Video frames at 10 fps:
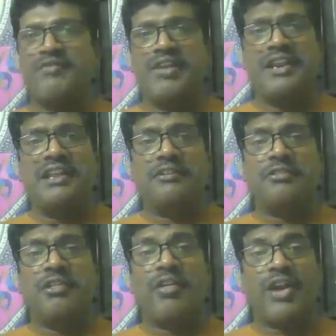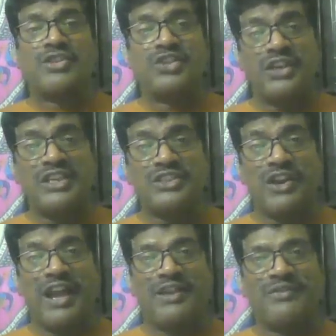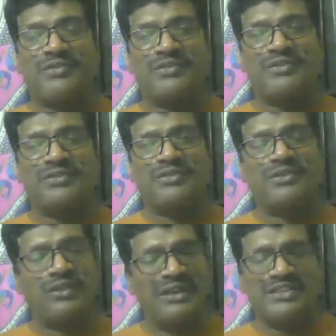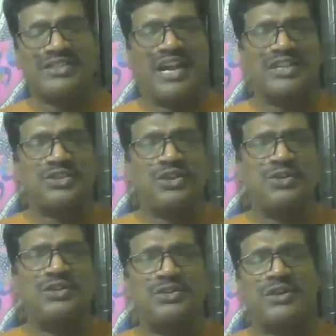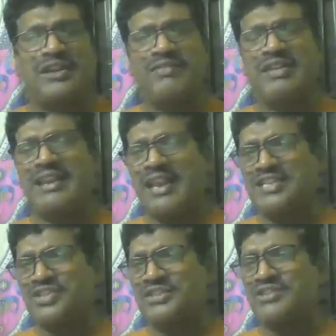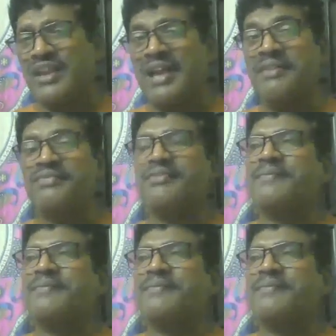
a very good luxurious life. Oh, it's not so good to live in a luxurious life.